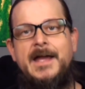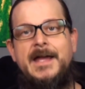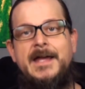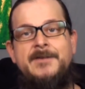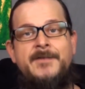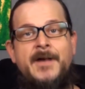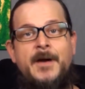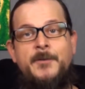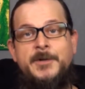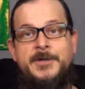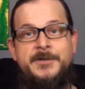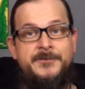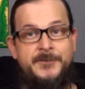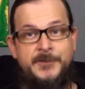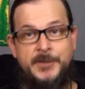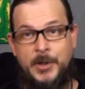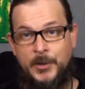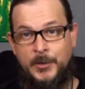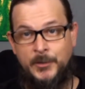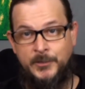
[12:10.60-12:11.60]
If I would have
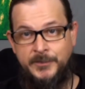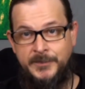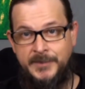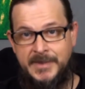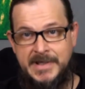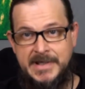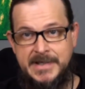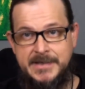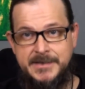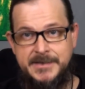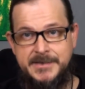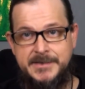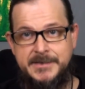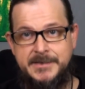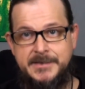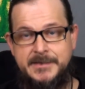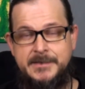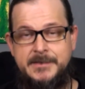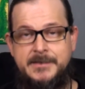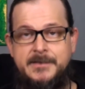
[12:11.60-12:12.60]
known
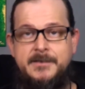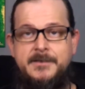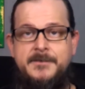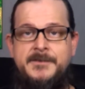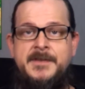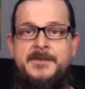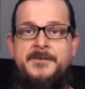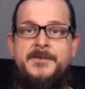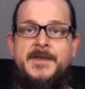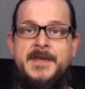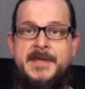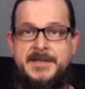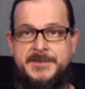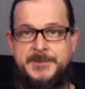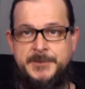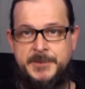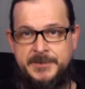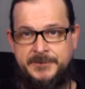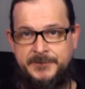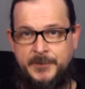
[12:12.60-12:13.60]
this, then
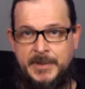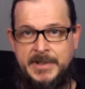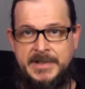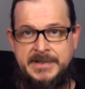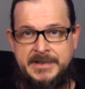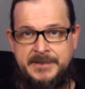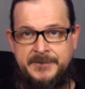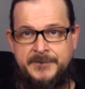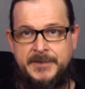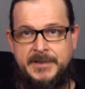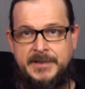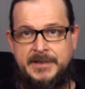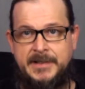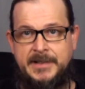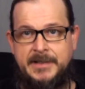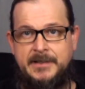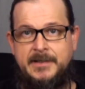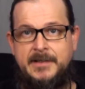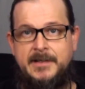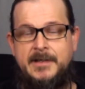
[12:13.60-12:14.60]
things would have went
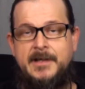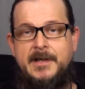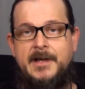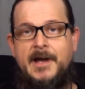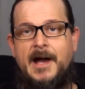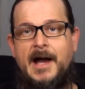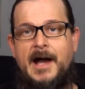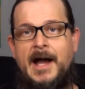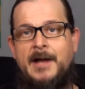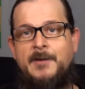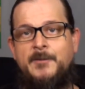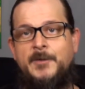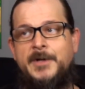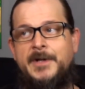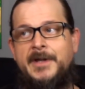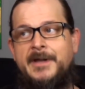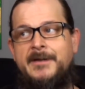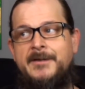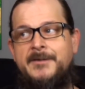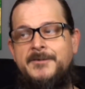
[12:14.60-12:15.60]
differently. I would
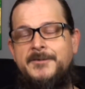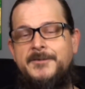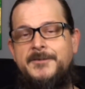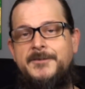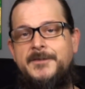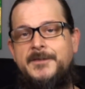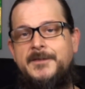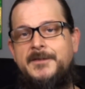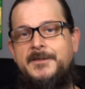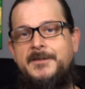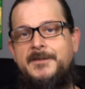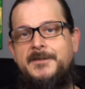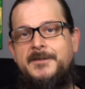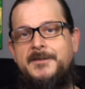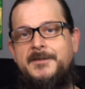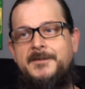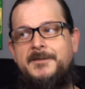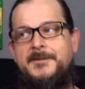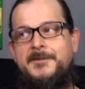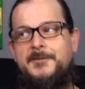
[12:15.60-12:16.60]
have
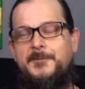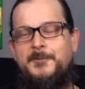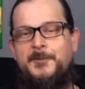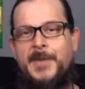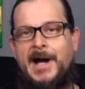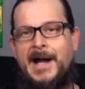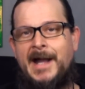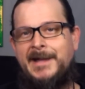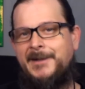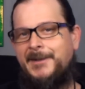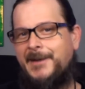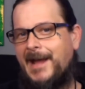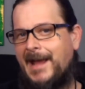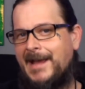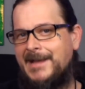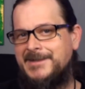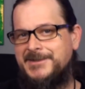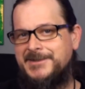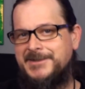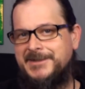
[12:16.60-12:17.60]

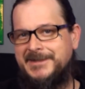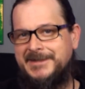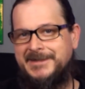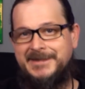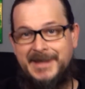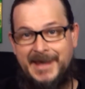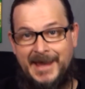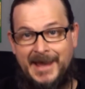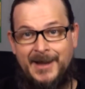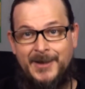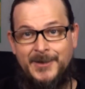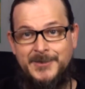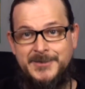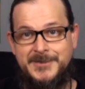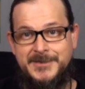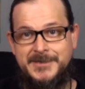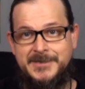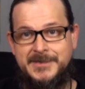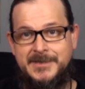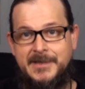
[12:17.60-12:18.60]
biohazarded the
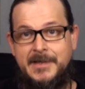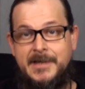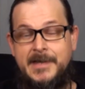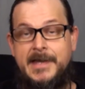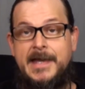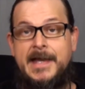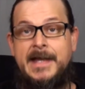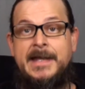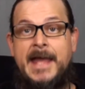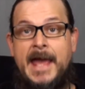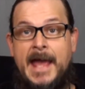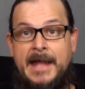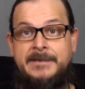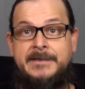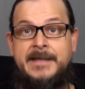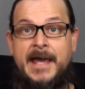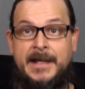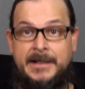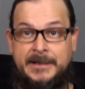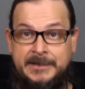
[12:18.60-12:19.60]
house and had
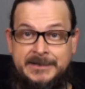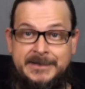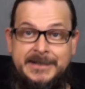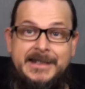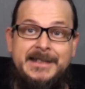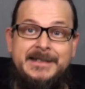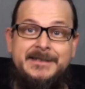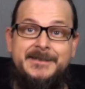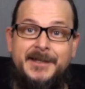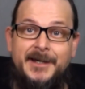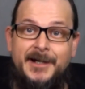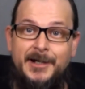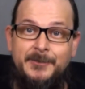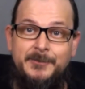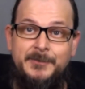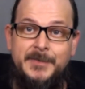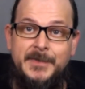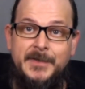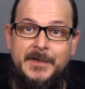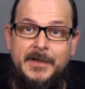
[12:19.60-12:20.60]
that cleaned
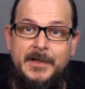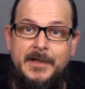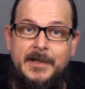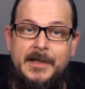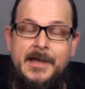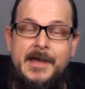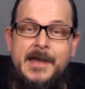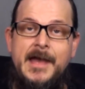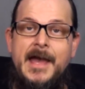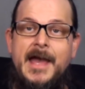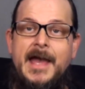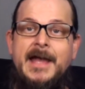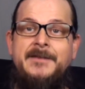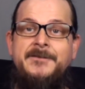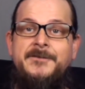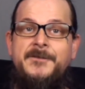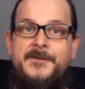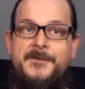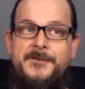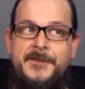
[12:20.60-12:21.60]
up
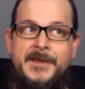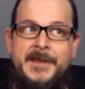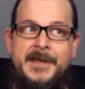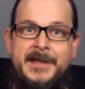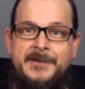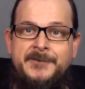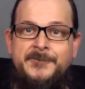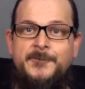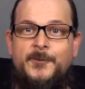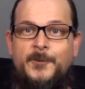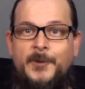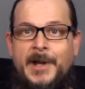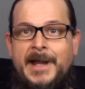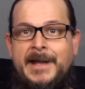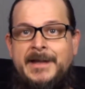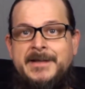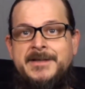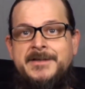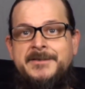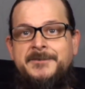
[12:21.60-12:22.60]
and then
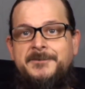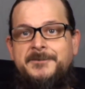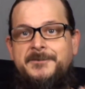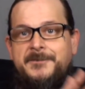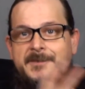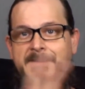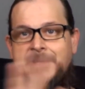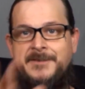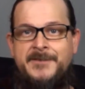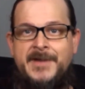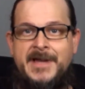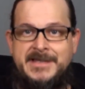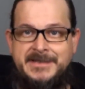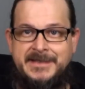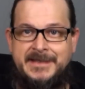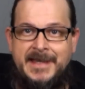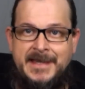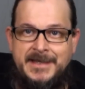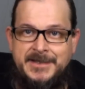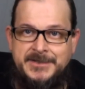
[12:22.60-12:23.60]
ran an
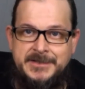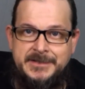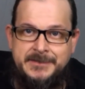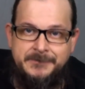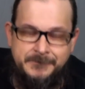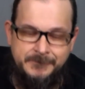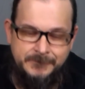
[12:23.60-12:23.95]
investigation.